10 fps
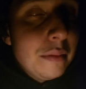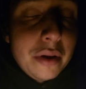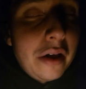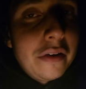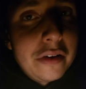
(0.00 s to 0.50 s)

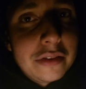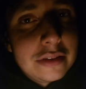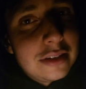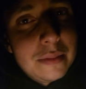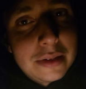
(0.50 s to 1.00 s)
But I don't know, at the
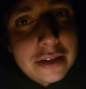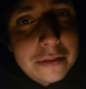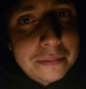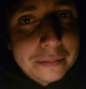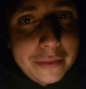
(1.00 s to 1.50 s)
same
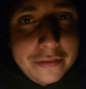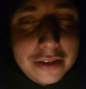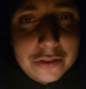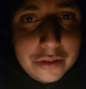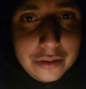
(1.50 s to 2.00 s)
time, if
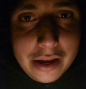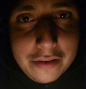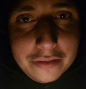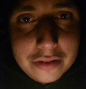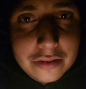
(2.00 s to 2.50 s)
that's what you
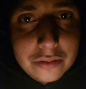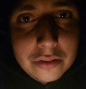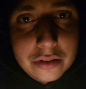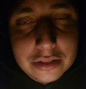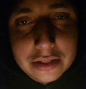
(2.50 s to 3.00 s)
have to
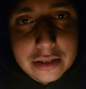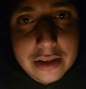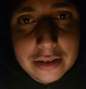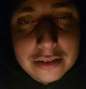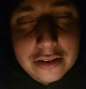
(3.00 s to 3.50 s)
do to
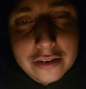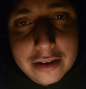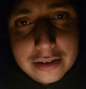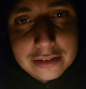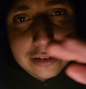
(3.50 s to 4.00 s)
get to your
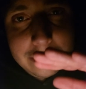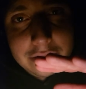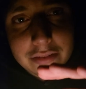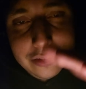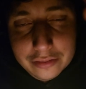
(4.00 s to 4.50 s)
next
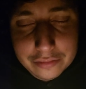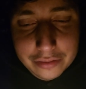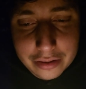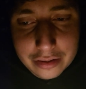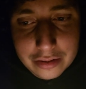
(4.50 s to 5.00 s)
level,
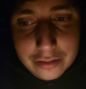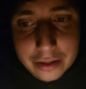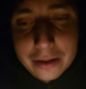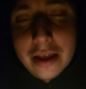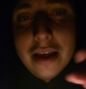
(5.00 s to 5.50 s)
fucking do
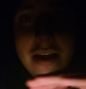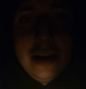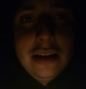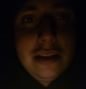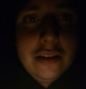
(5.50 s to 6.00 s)
it.
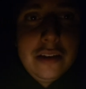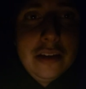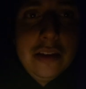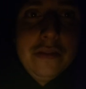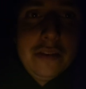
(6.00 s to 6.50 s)

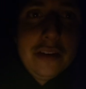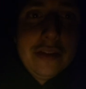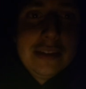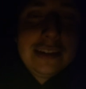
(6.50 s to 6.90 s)
If you're on